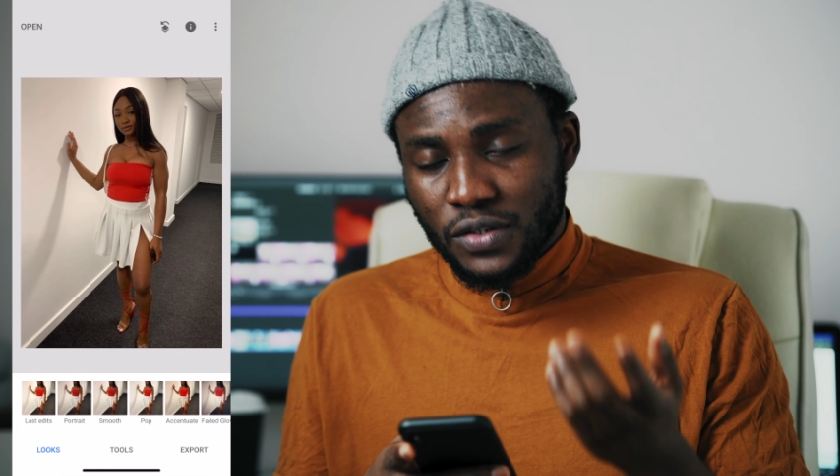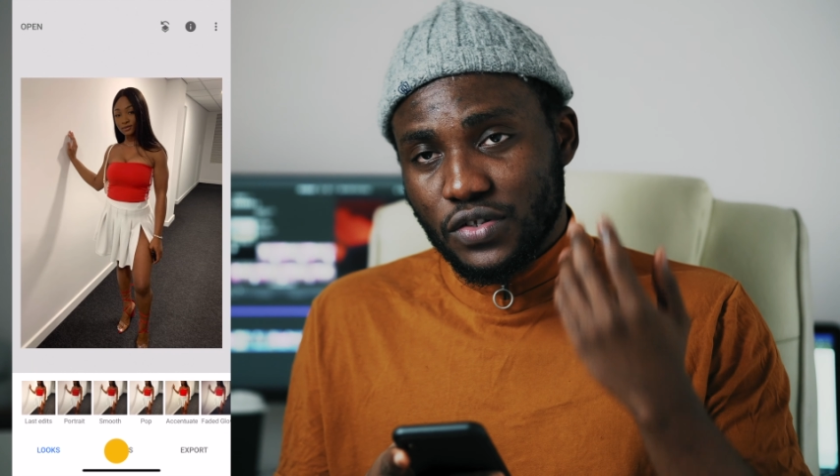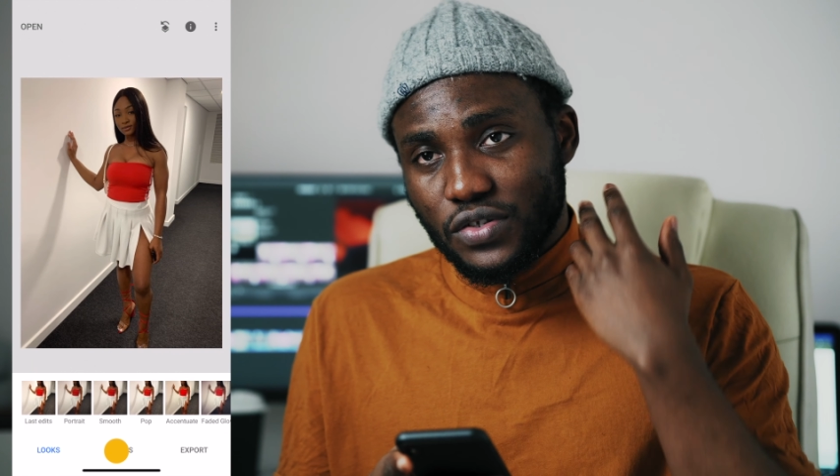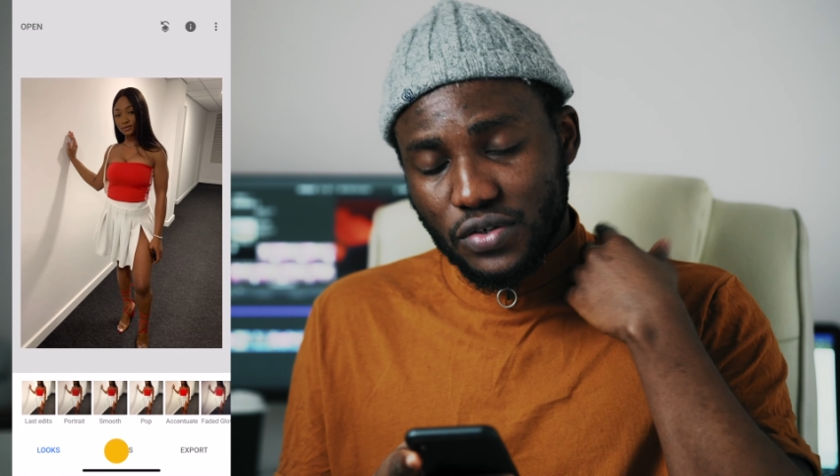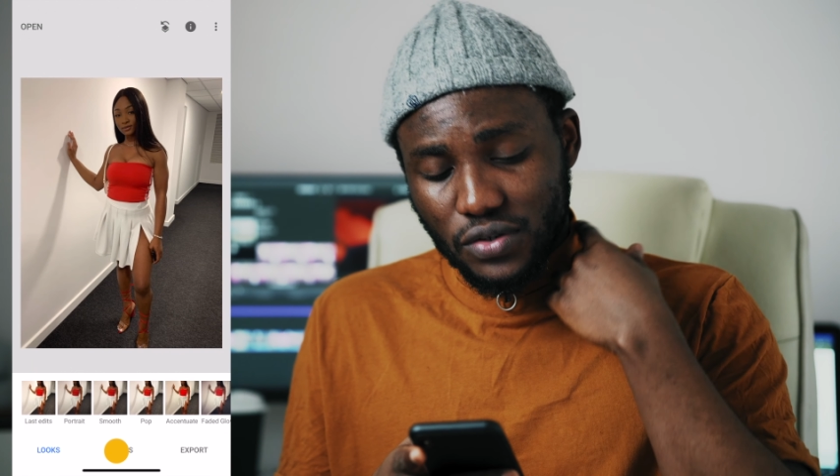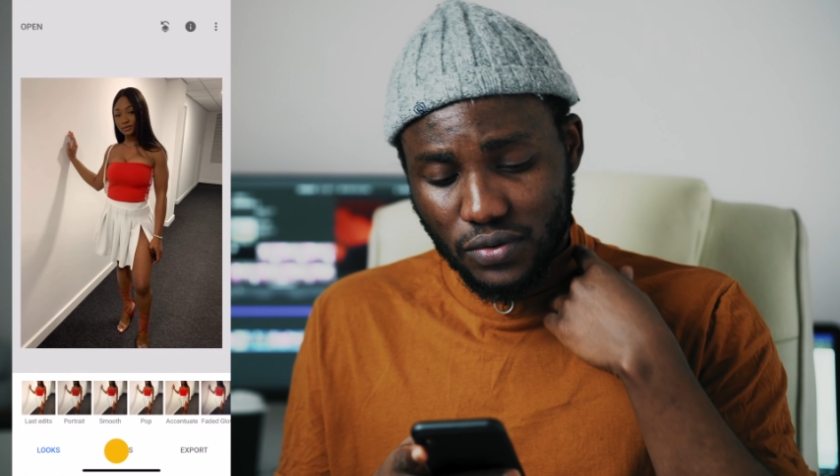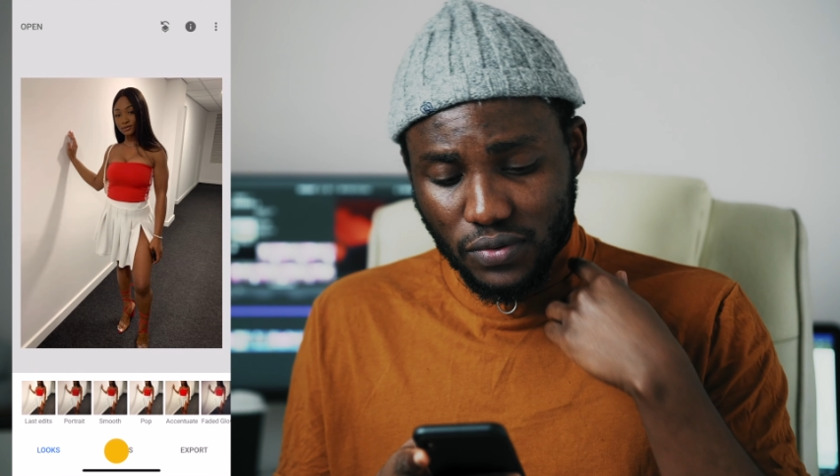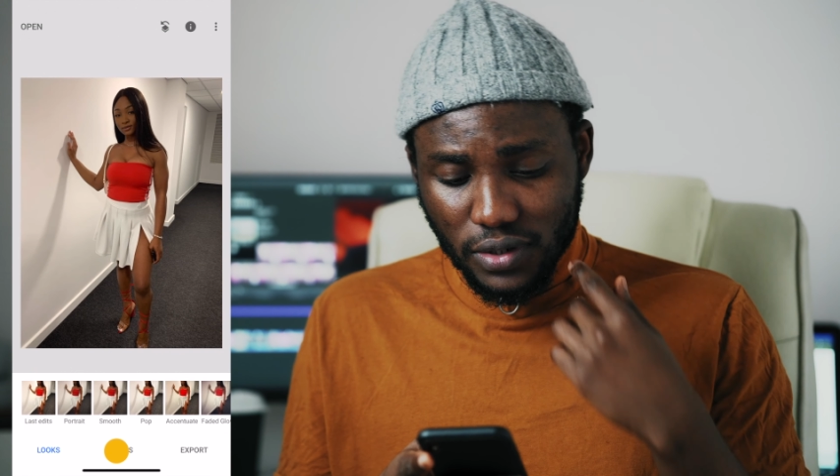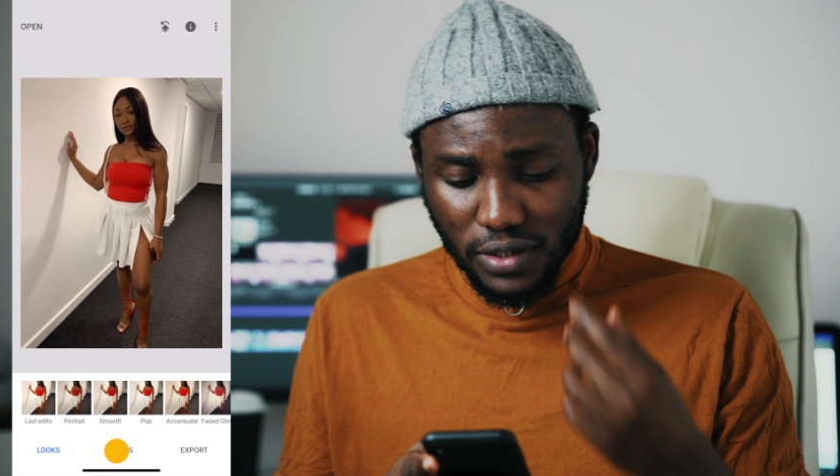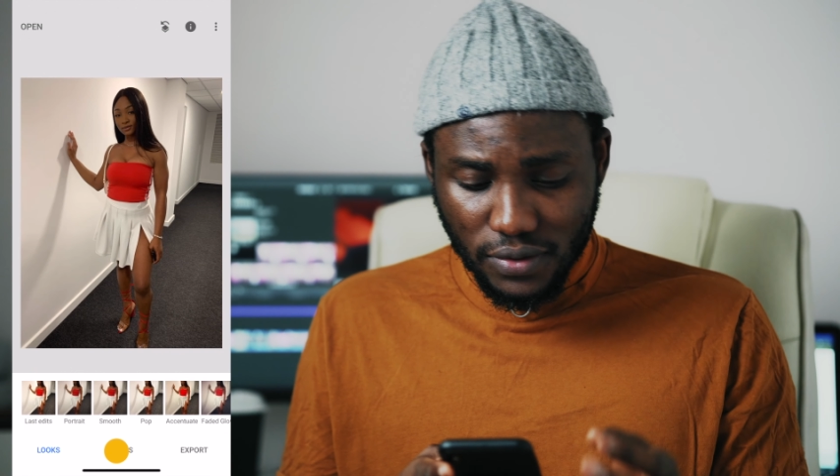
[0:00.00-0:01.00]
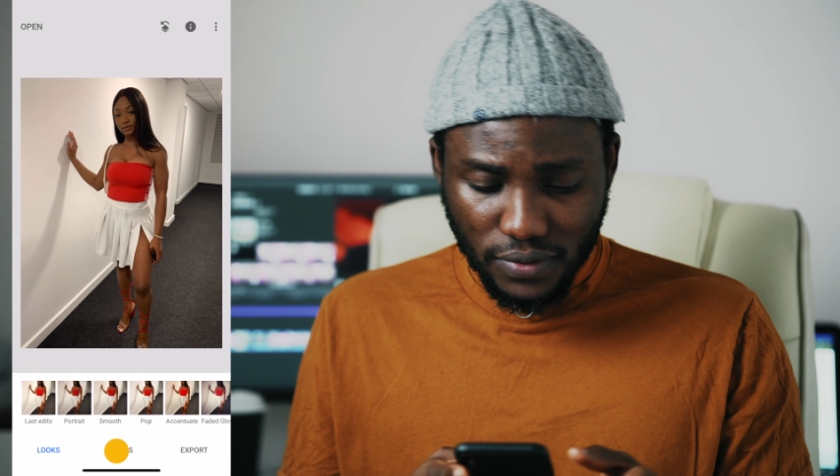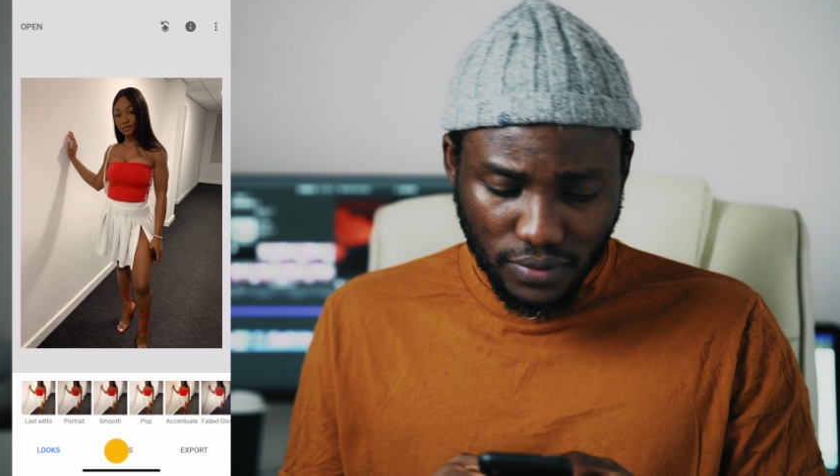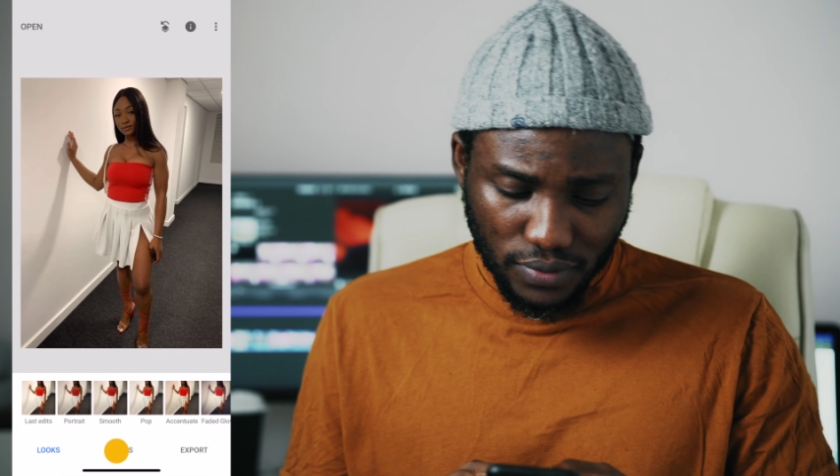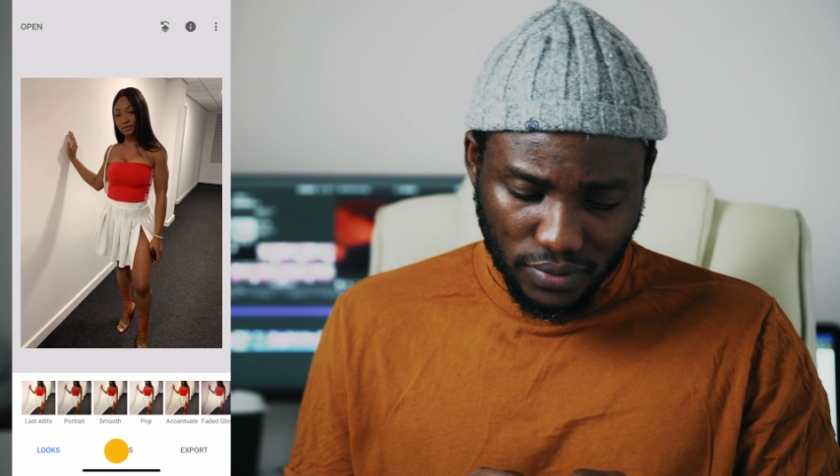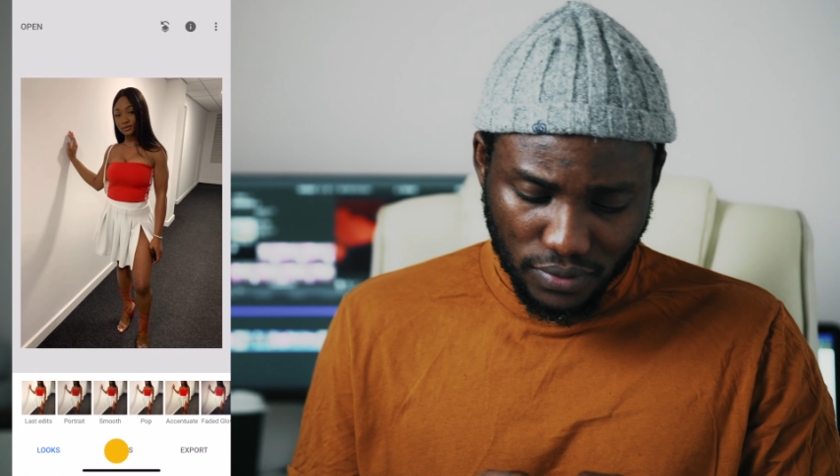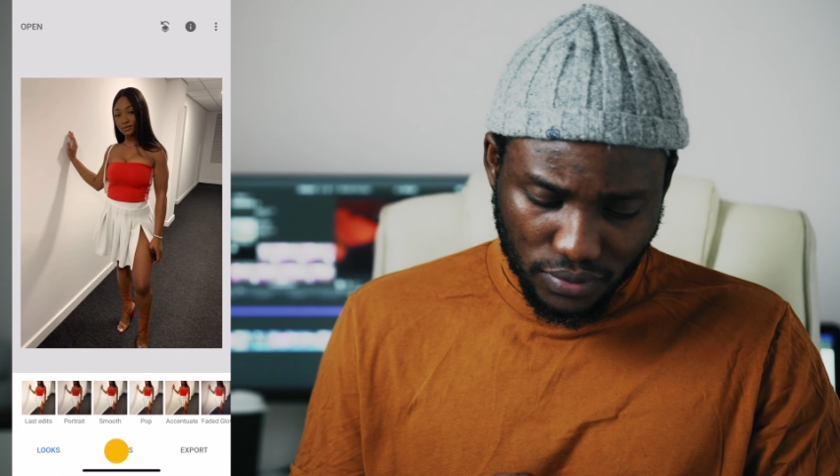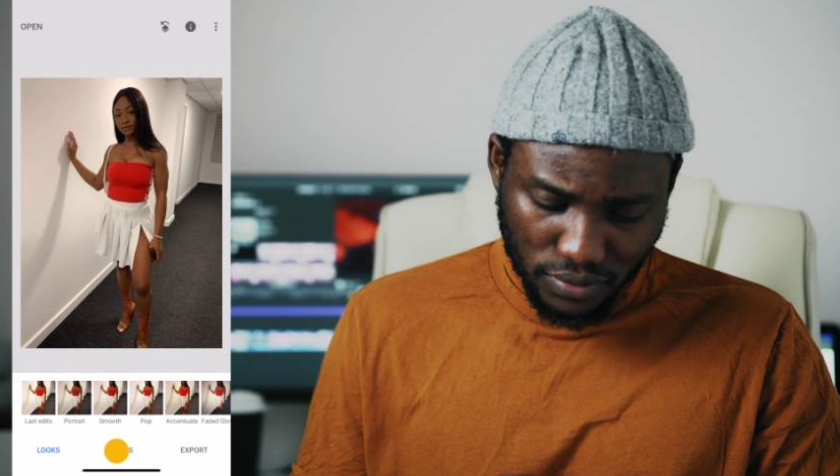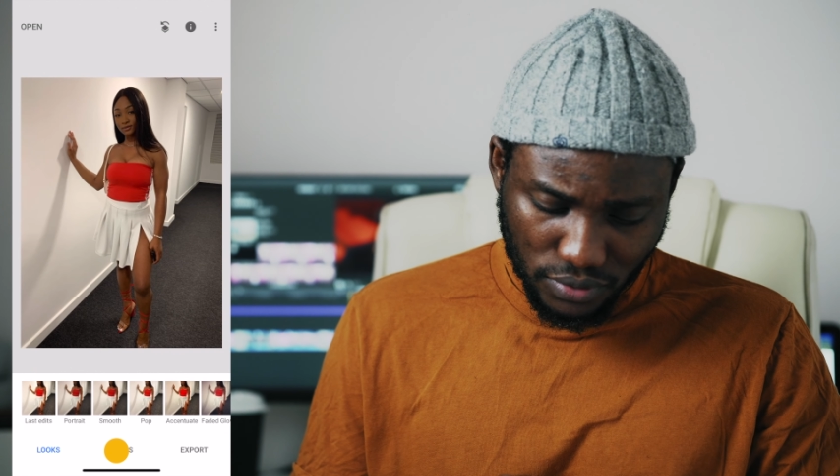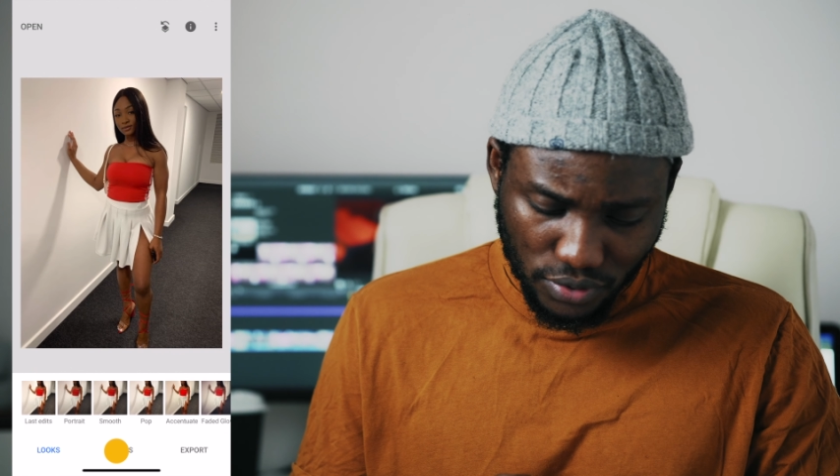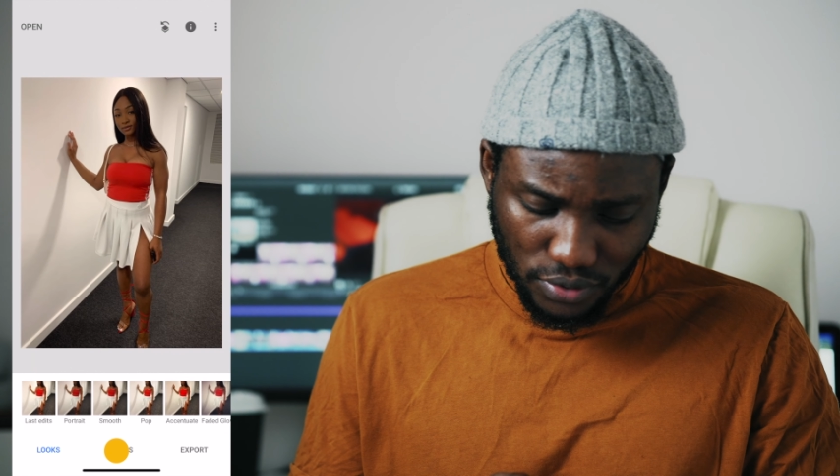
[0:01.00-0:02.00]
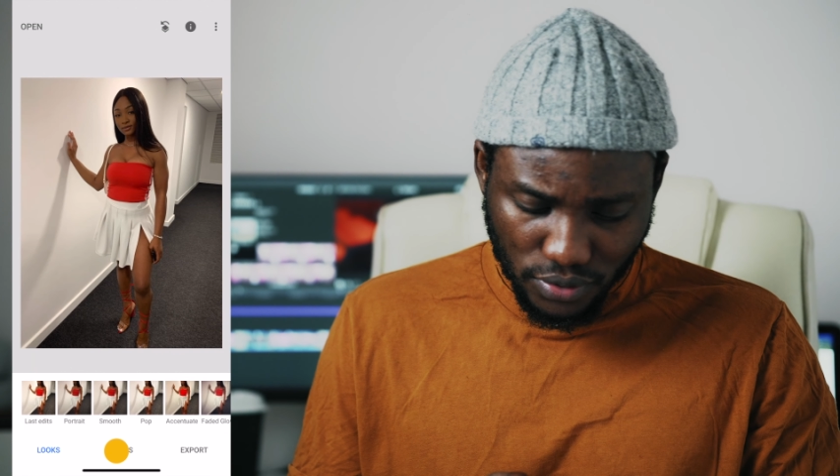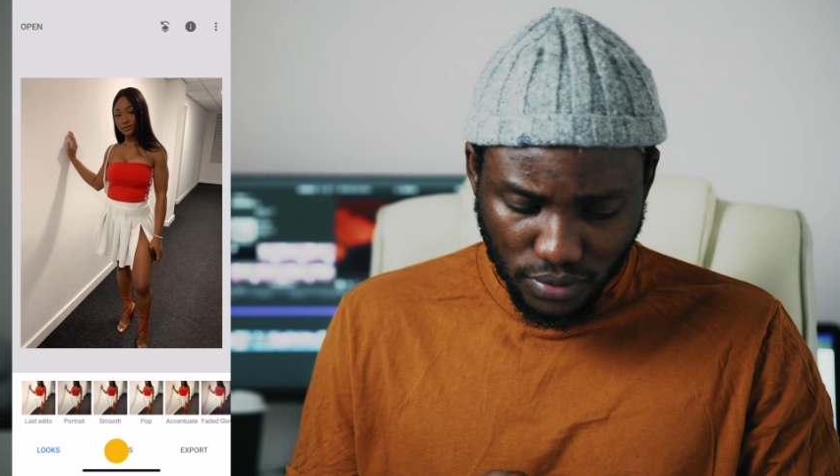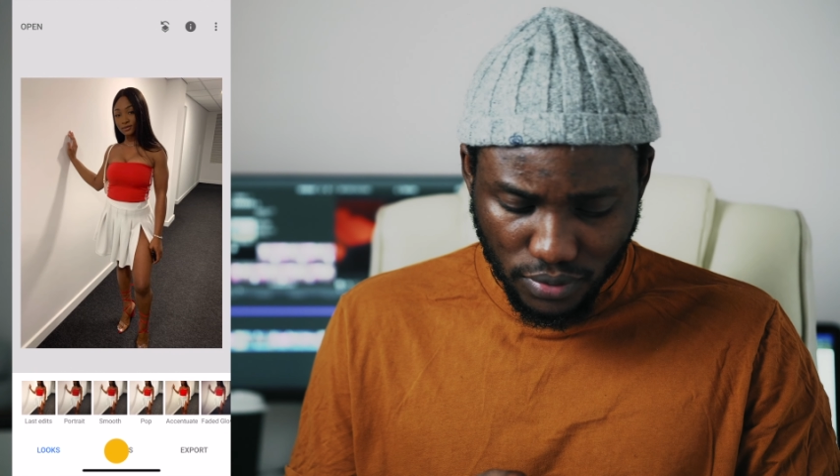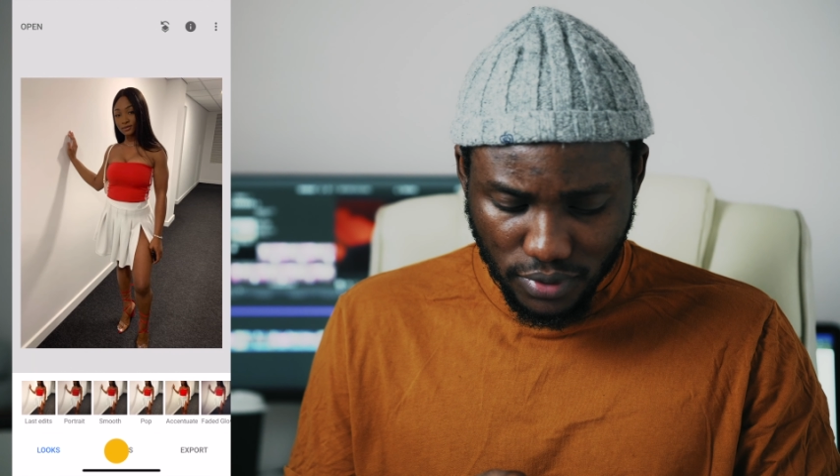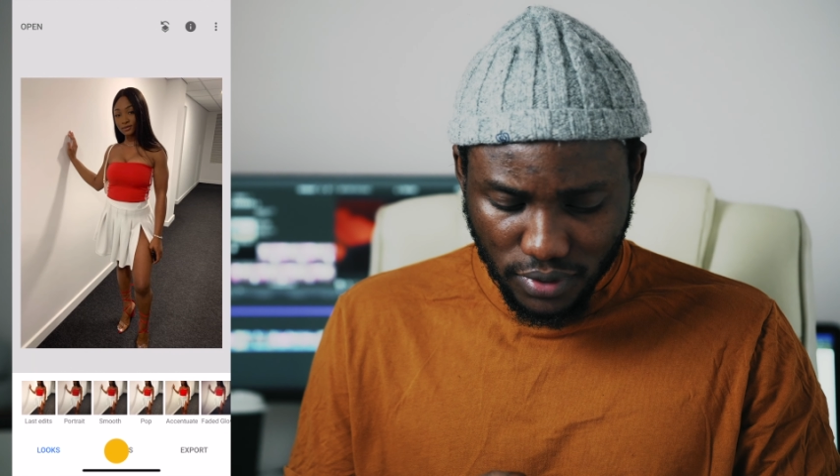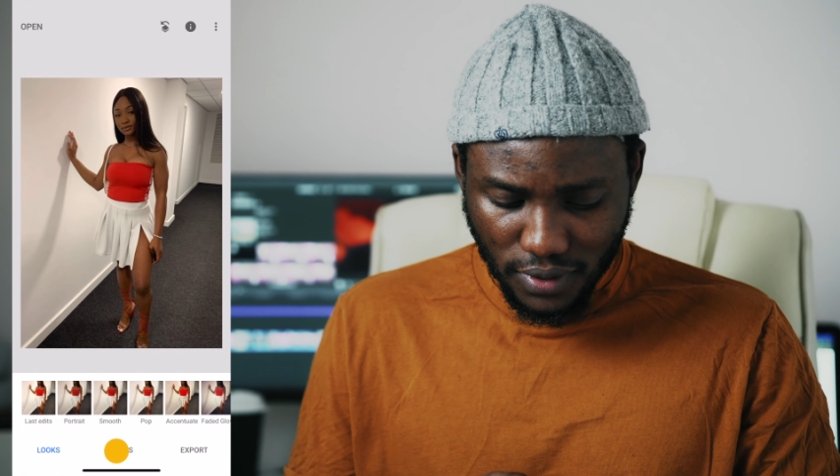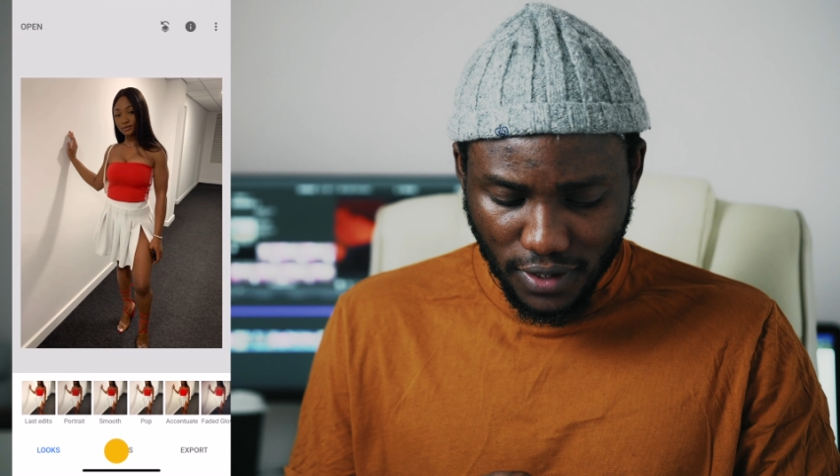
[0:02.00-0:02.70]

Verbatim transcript: So you're going to click on the tools,